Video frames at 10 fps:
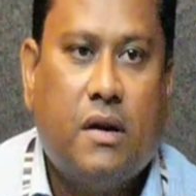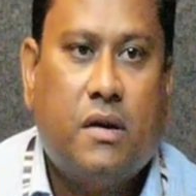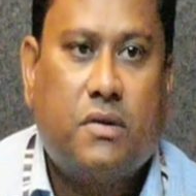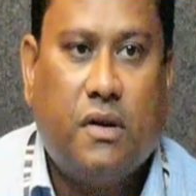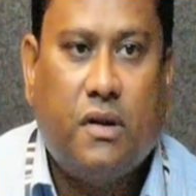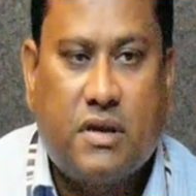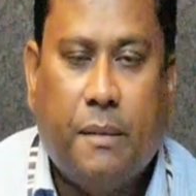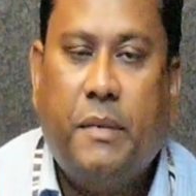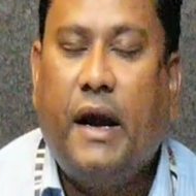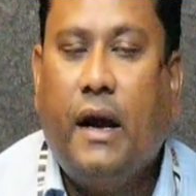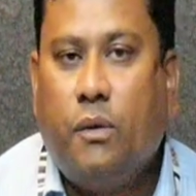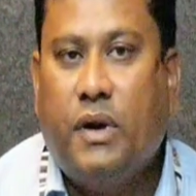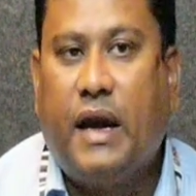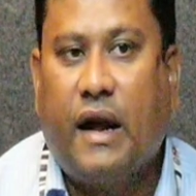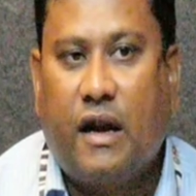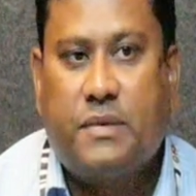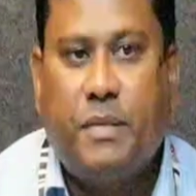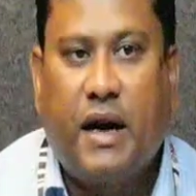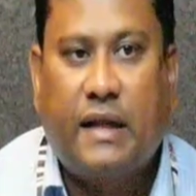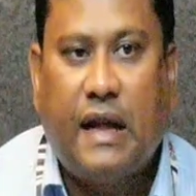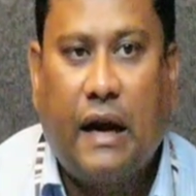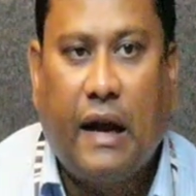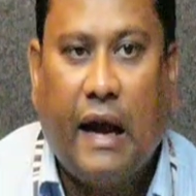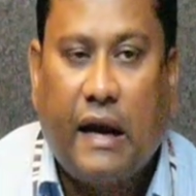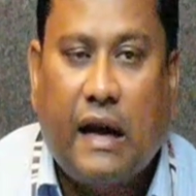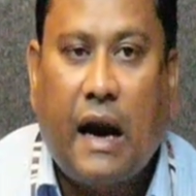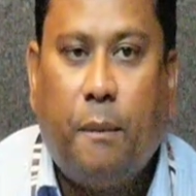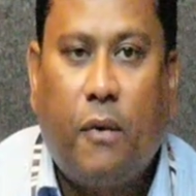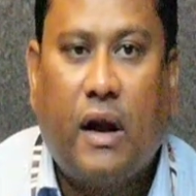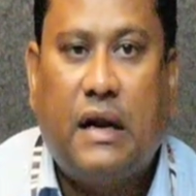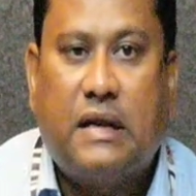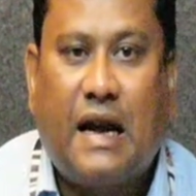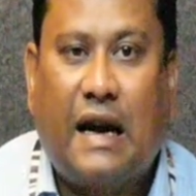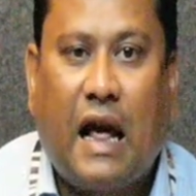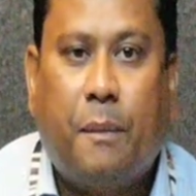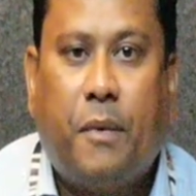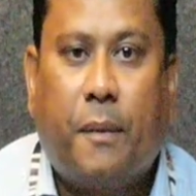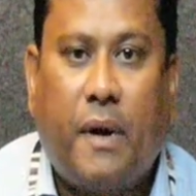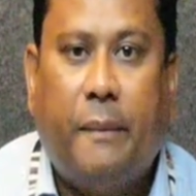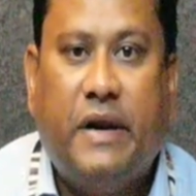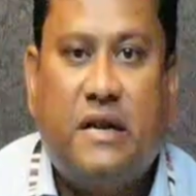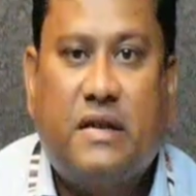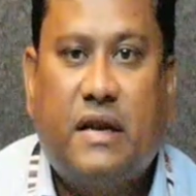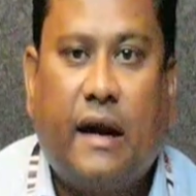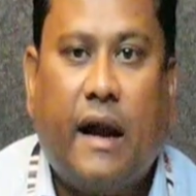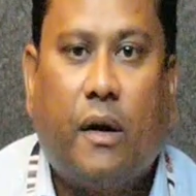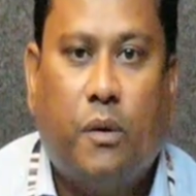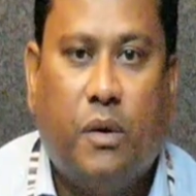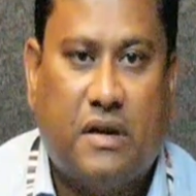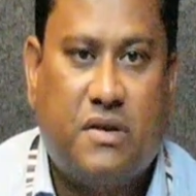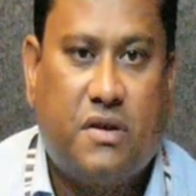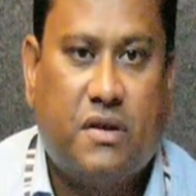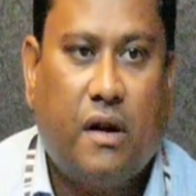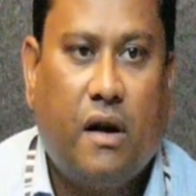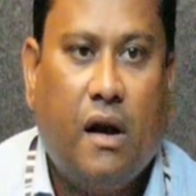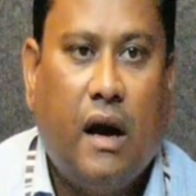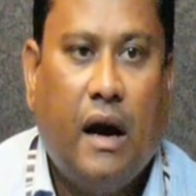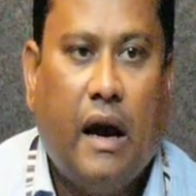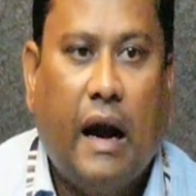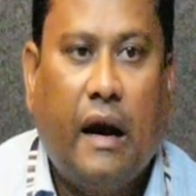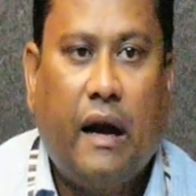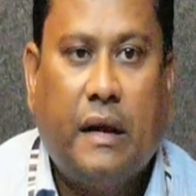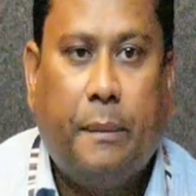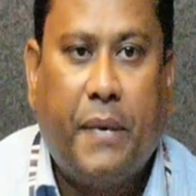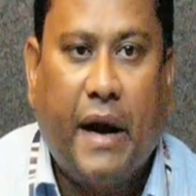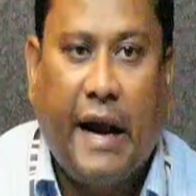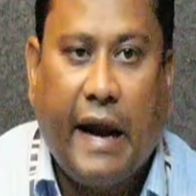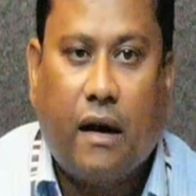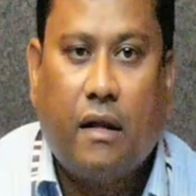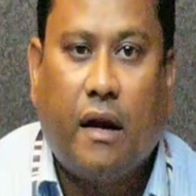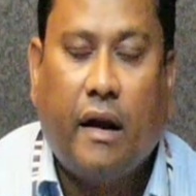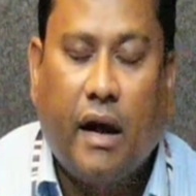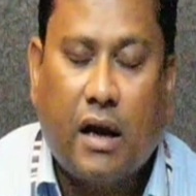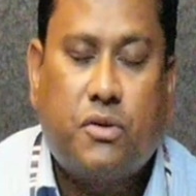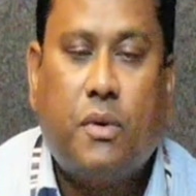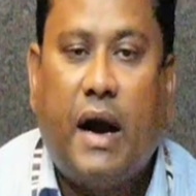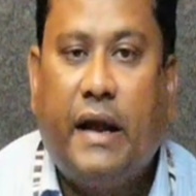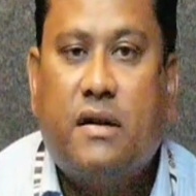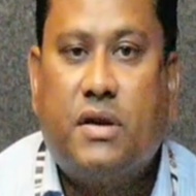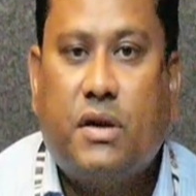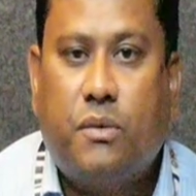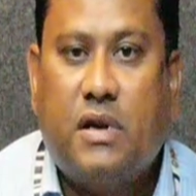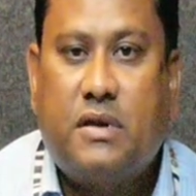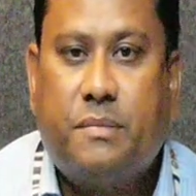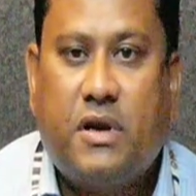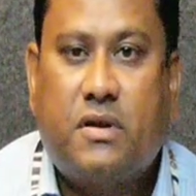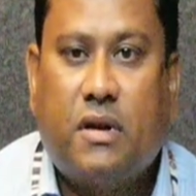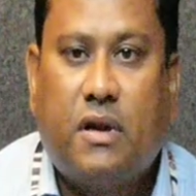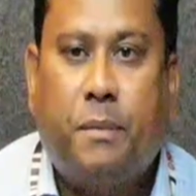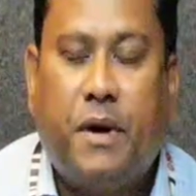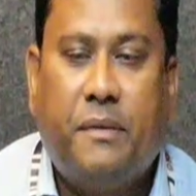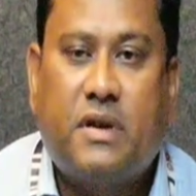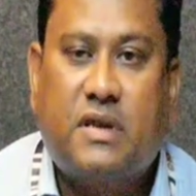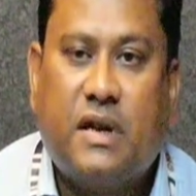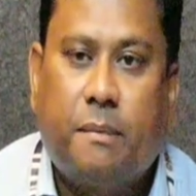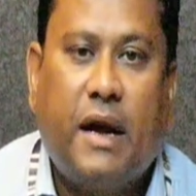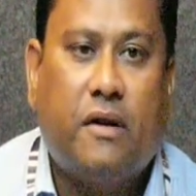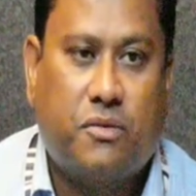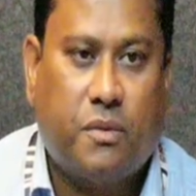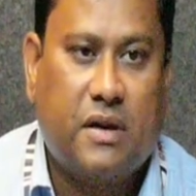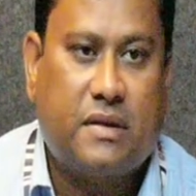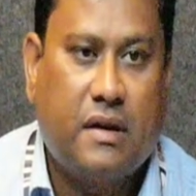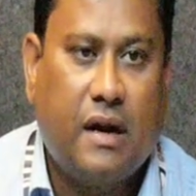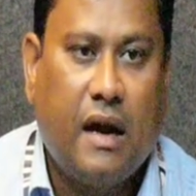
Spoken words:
So in the summary we can expect that n-gram models are type of probabilistic language, and they predict the next word in sequence based on the previous n minus words,